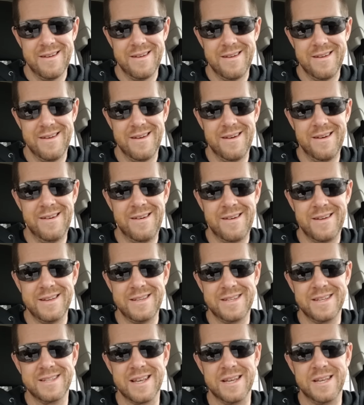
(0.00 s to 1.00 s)
He
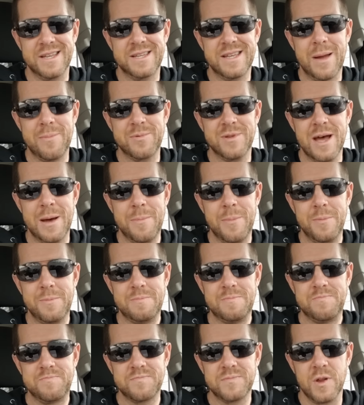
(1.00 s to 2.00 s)
says, I stepped up.
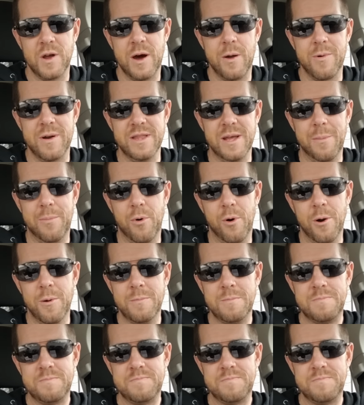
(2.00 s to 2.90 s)
I read that part.